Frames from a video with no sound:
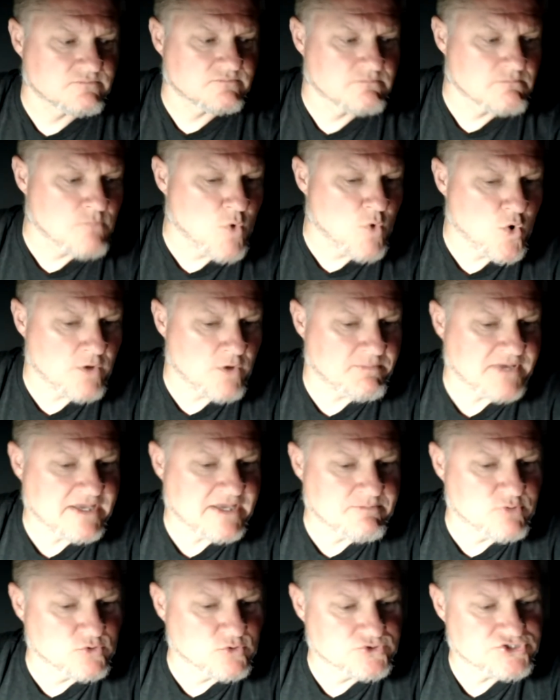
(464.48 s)
more
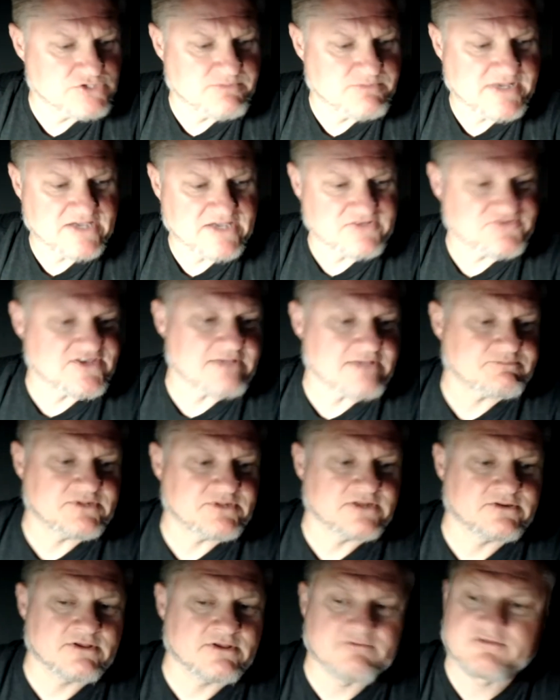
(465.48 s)
people should be
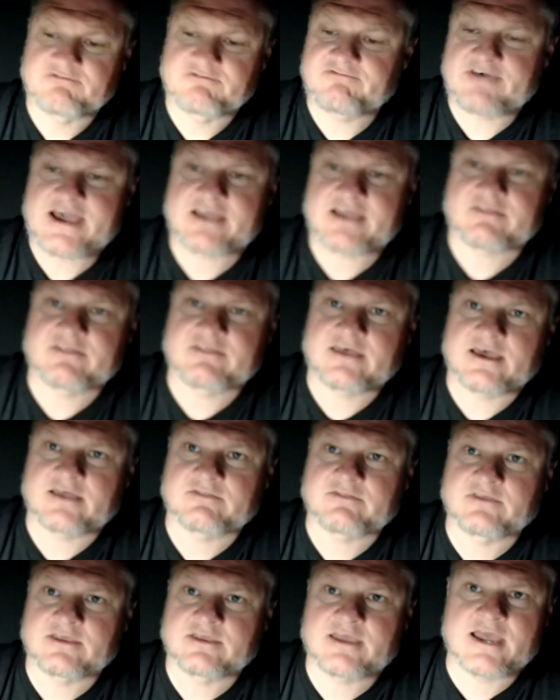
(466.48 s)
acceptant of the fact
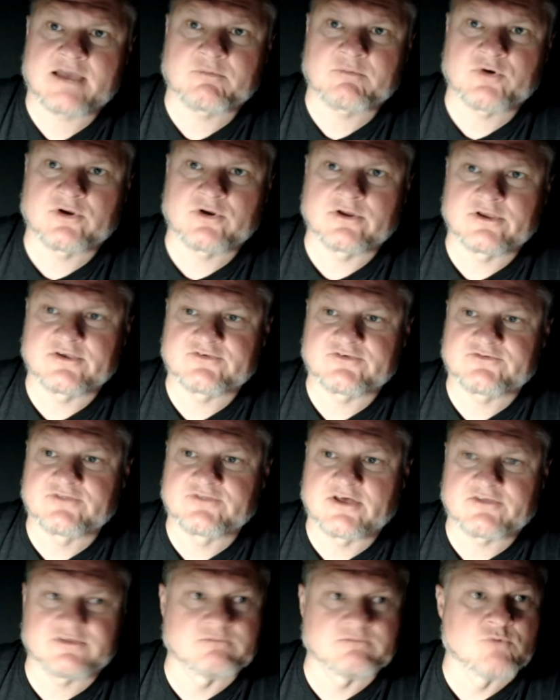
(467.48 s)
that the camera is
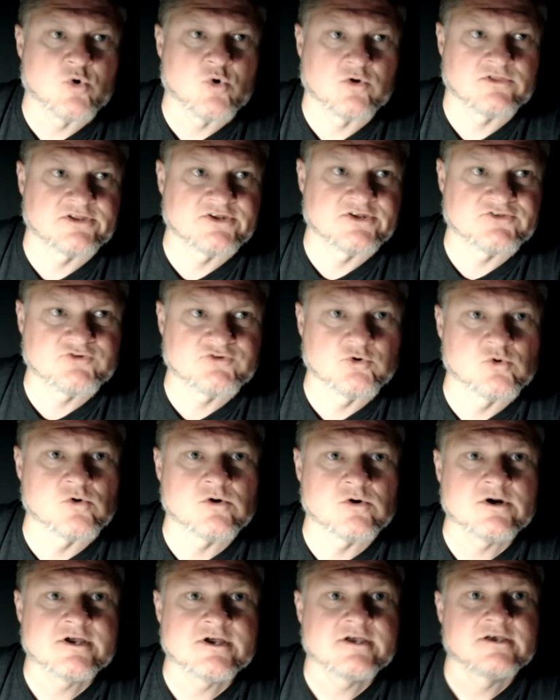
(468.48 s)
nothing more than a
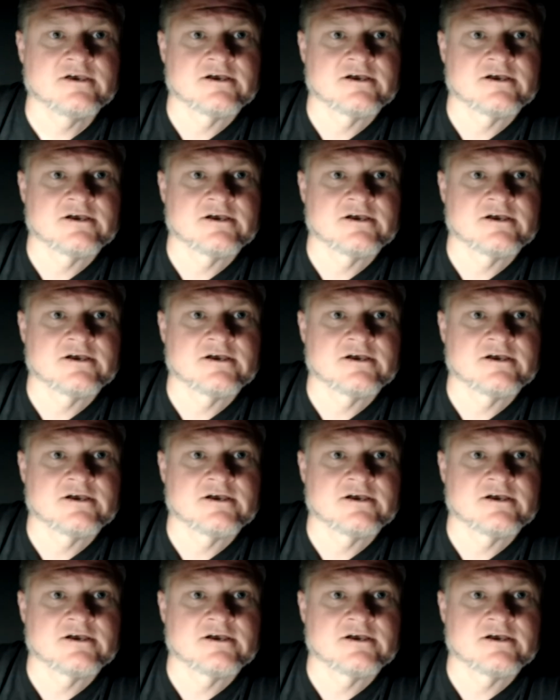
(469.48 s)
tool.